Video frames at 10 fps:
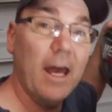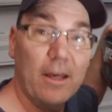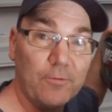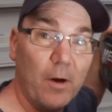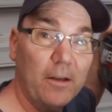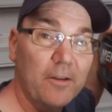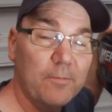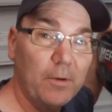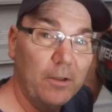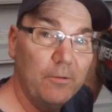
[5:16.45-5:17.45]
as well as
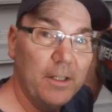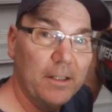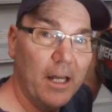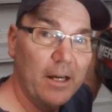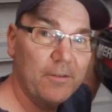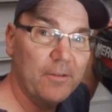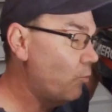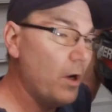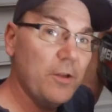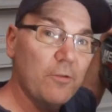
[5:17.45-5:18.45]
polluting less.
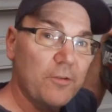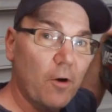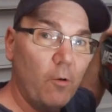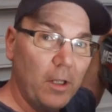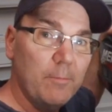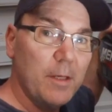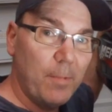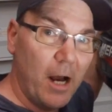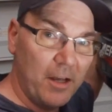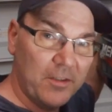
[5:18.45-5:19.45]
What used to only be
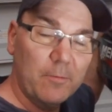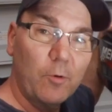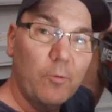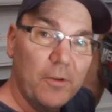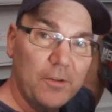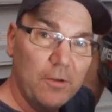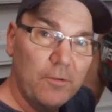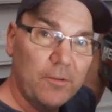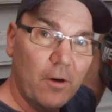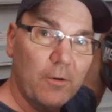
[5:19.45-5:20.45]
possible with a
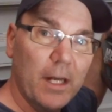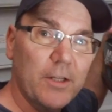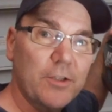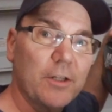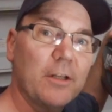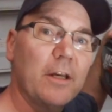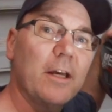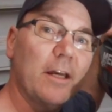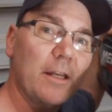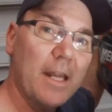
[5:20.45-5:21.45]
two-stroke engine
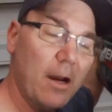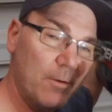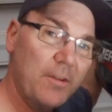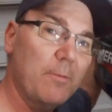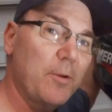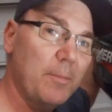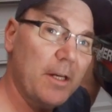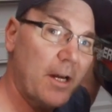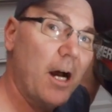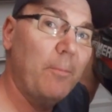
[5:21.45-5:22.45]
now is able to be
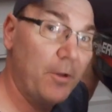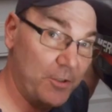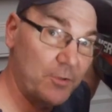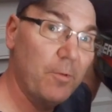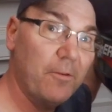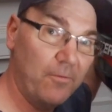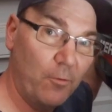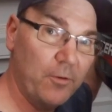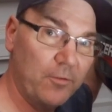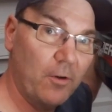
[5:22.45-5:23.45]
accomplished with a
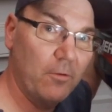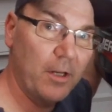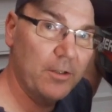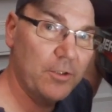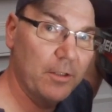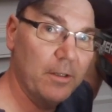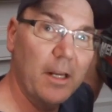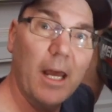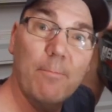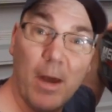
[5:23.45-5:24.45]
four-stroke engine.
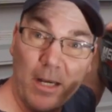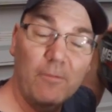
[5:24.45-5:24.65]
And many